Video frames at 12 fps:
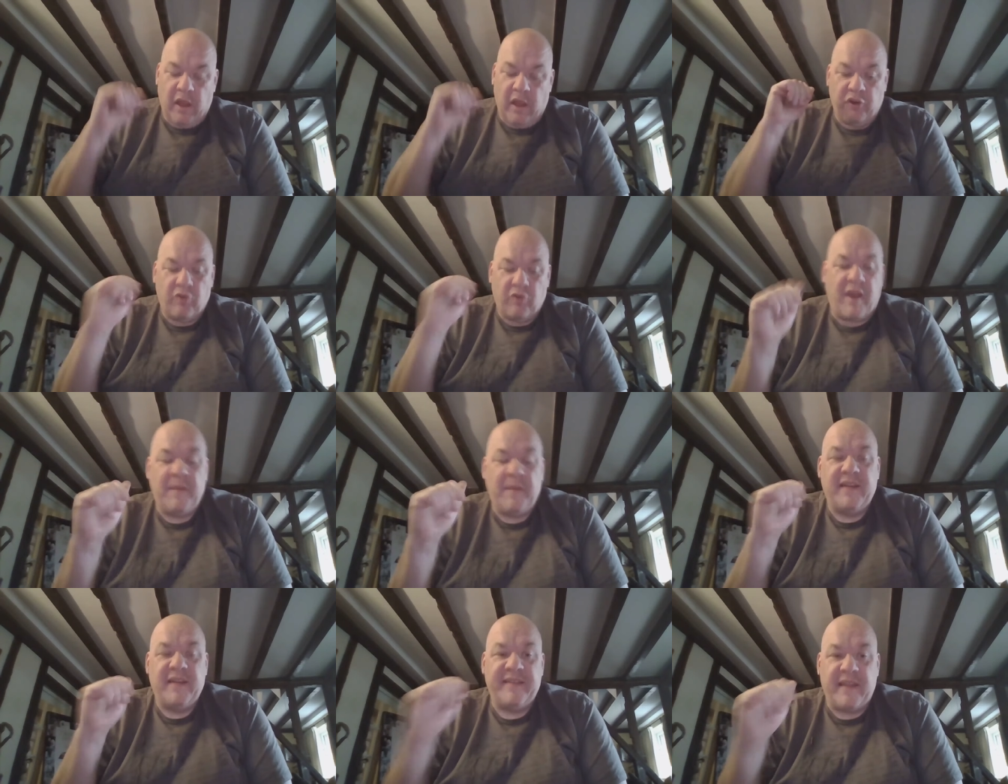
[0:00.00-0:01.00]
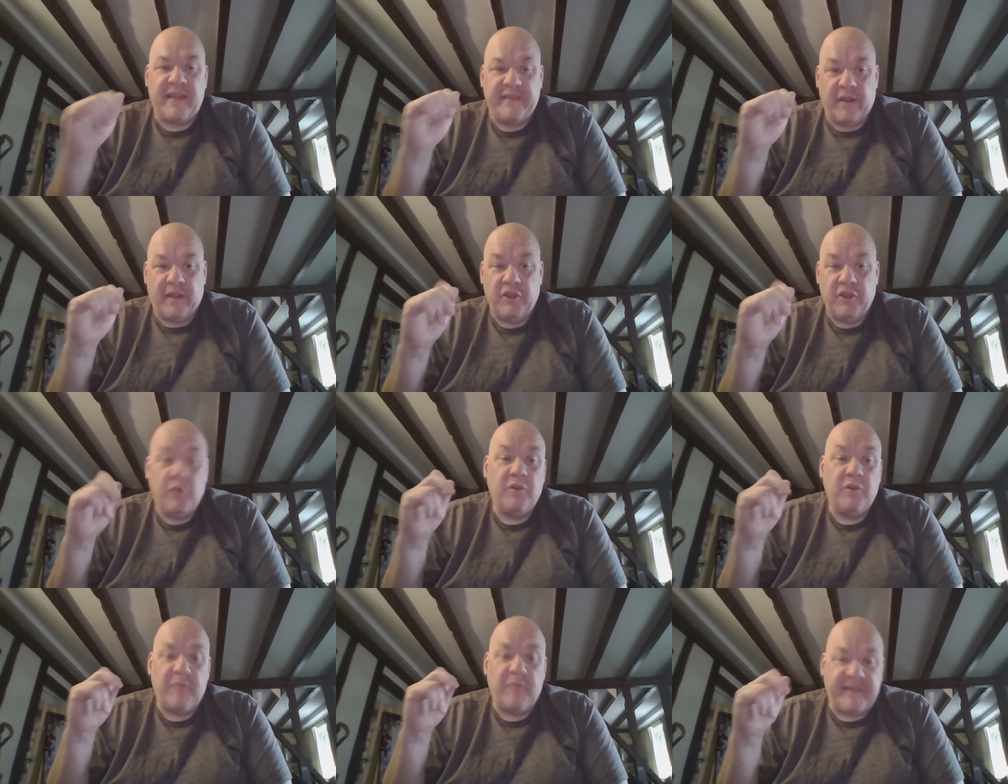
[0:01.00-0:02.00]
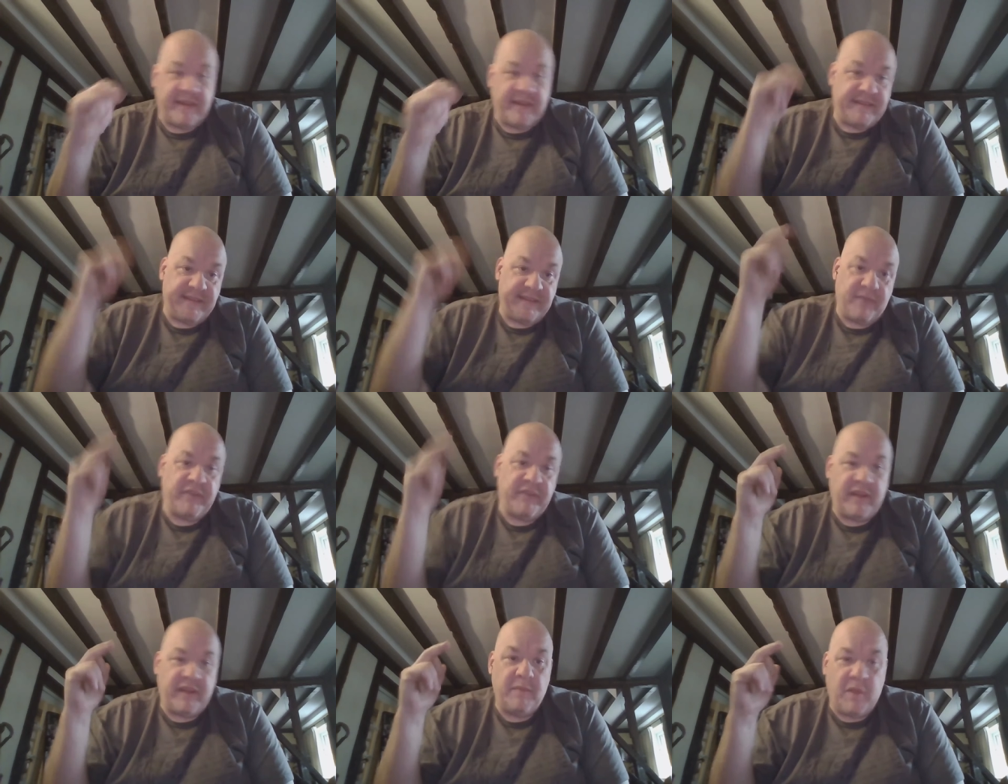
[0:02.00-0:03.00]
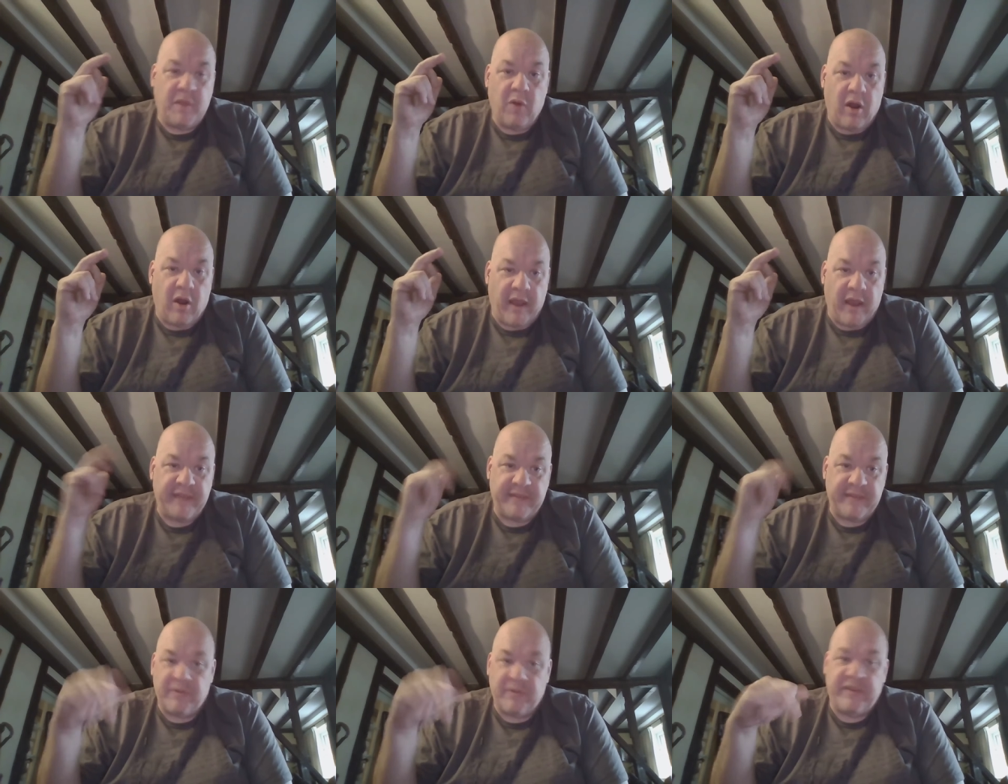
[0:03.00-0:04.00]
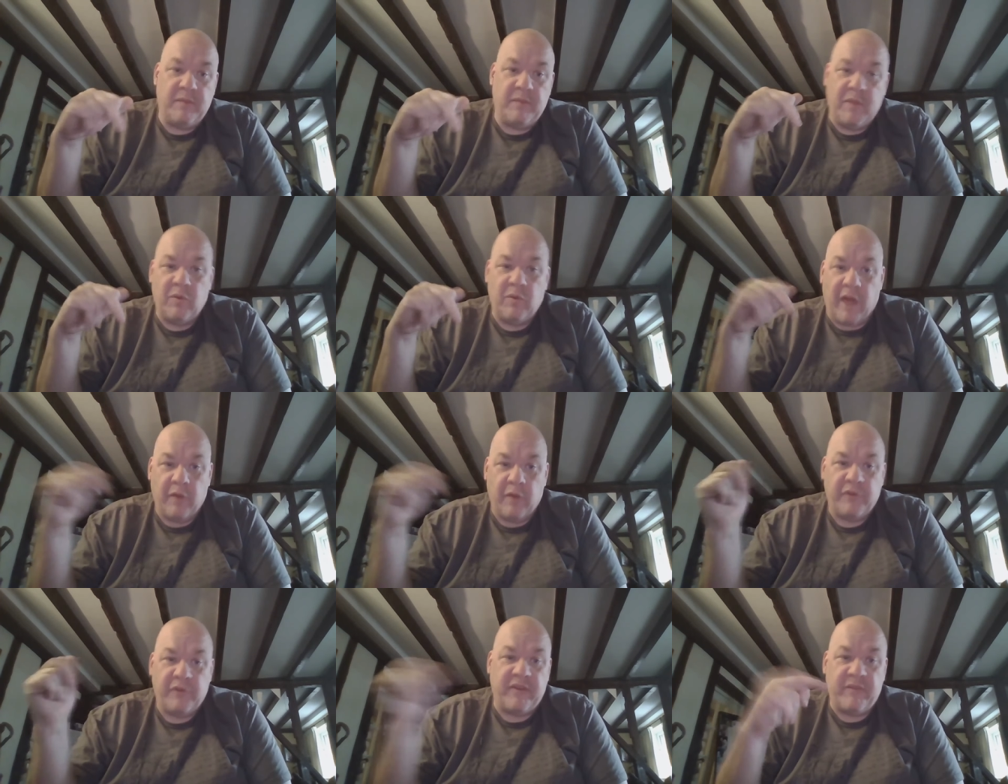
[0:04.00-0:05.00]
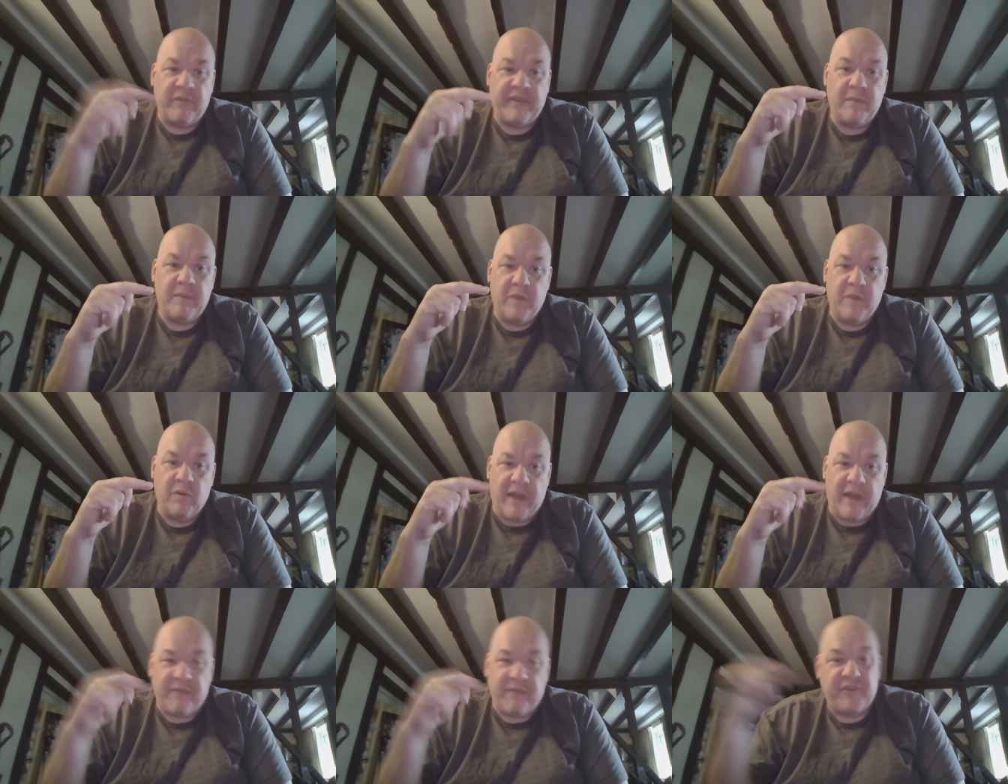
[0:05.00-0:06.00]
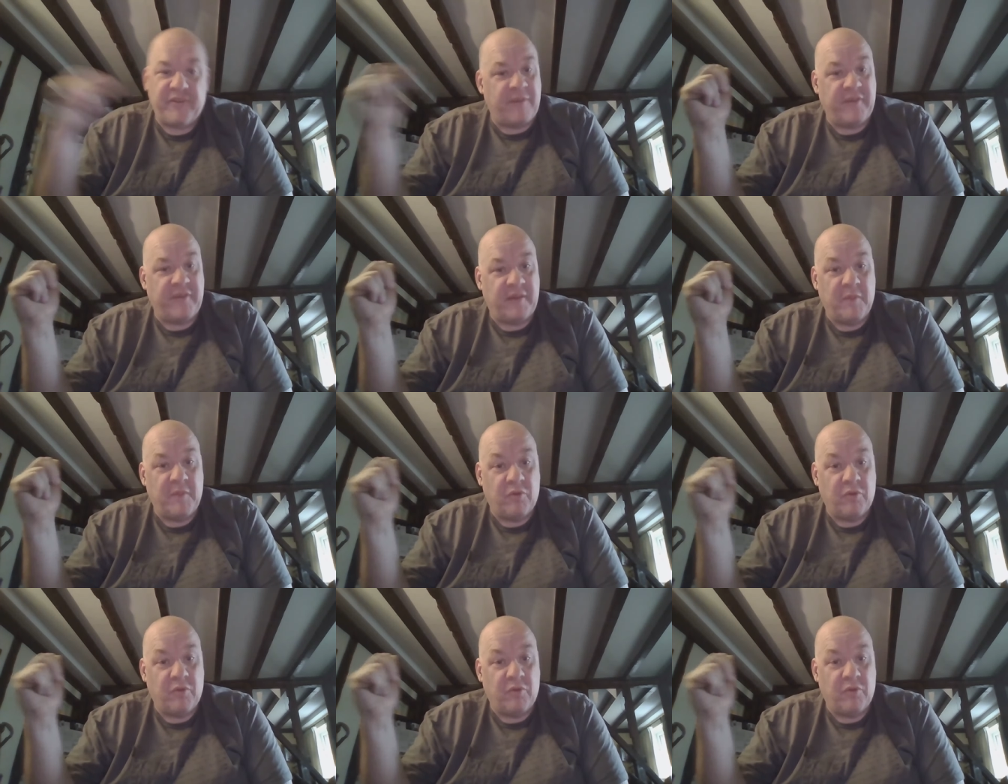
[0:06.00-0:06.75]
and you're aiming in the center, you could miss it 17 mil high, 17 mil low, 17 mil left, 17 mil